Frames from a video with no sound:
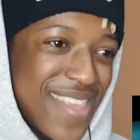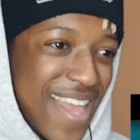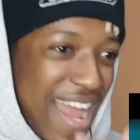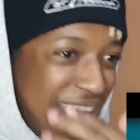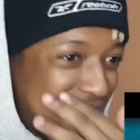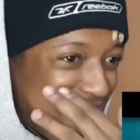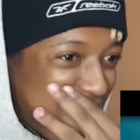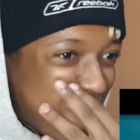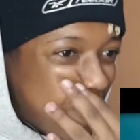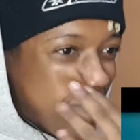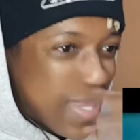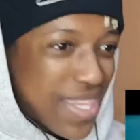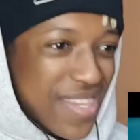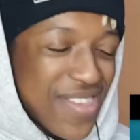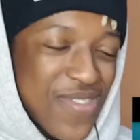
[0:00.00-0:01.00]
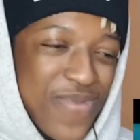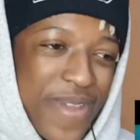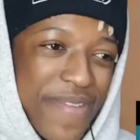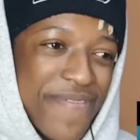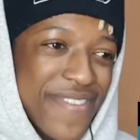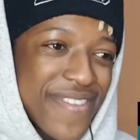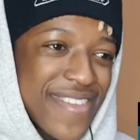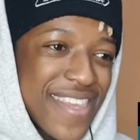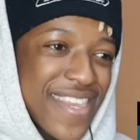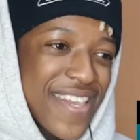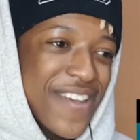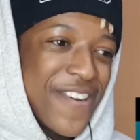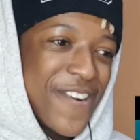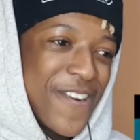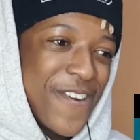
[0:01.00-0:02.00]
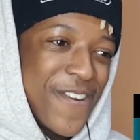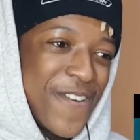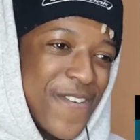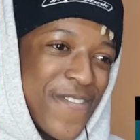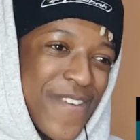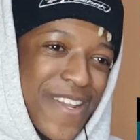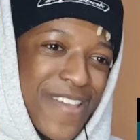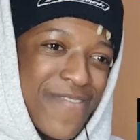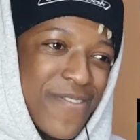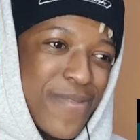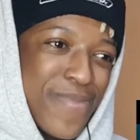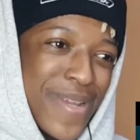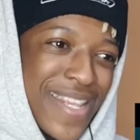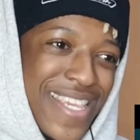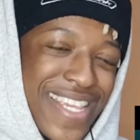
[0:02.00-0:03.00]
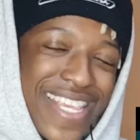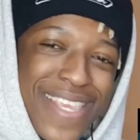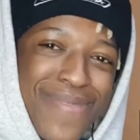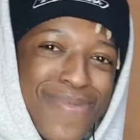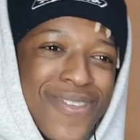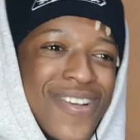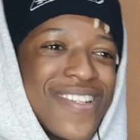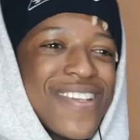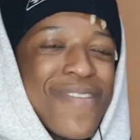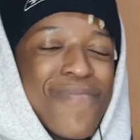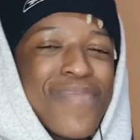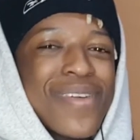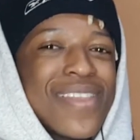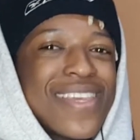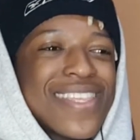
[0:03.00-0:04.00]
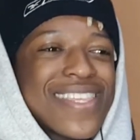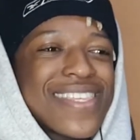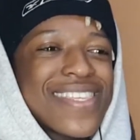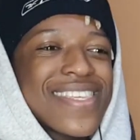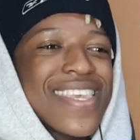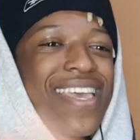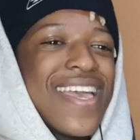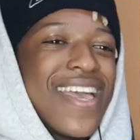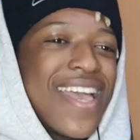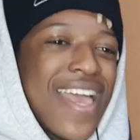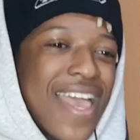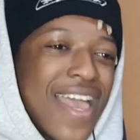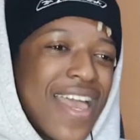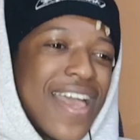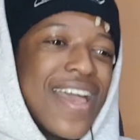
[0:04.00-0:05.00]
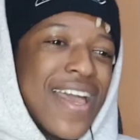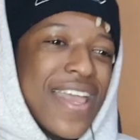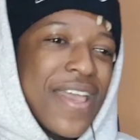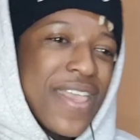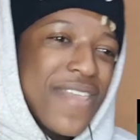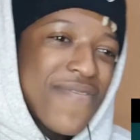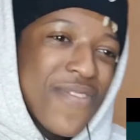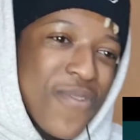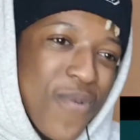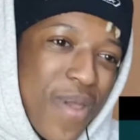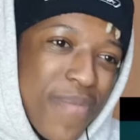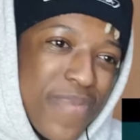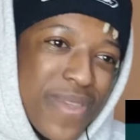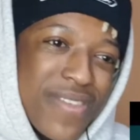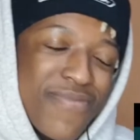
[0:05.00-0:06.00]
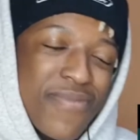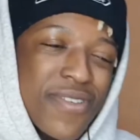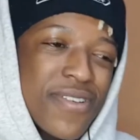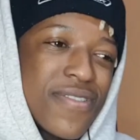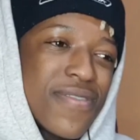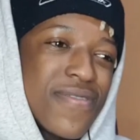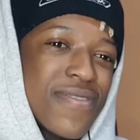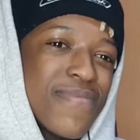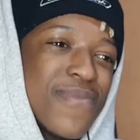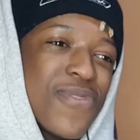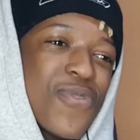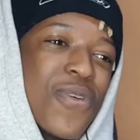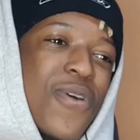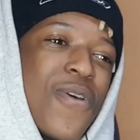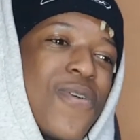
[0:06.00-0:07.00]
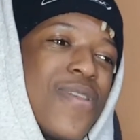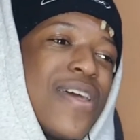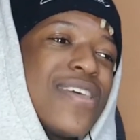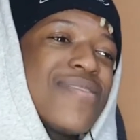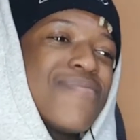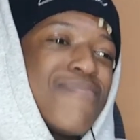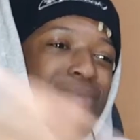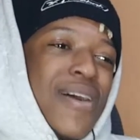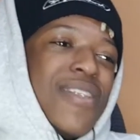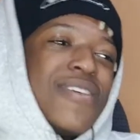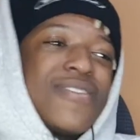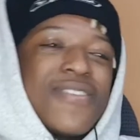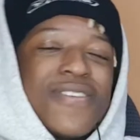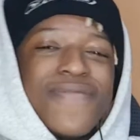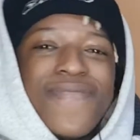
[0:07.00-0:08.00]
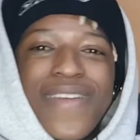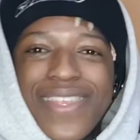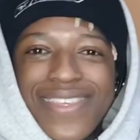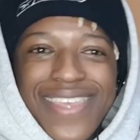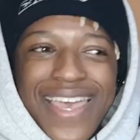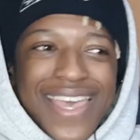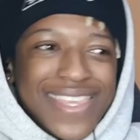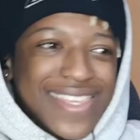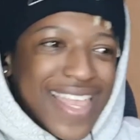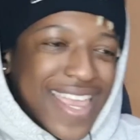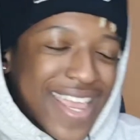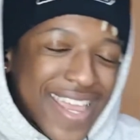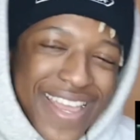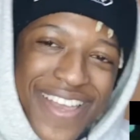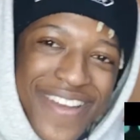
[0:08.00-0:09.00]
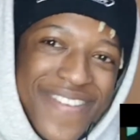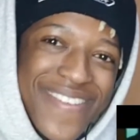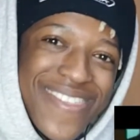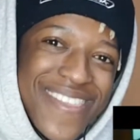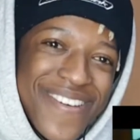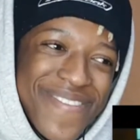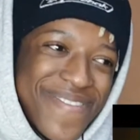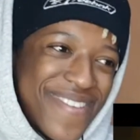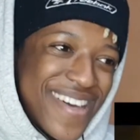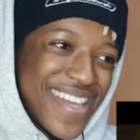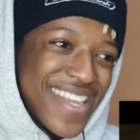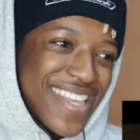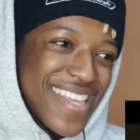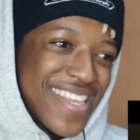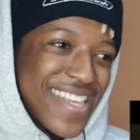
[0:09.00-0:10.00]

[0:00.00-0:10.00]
I don't know what this is referencing or whatever, but he keeps dodging bullets, even weapons, bro. Someone threw a whole ass Molotov at his ass, like, what the fuck?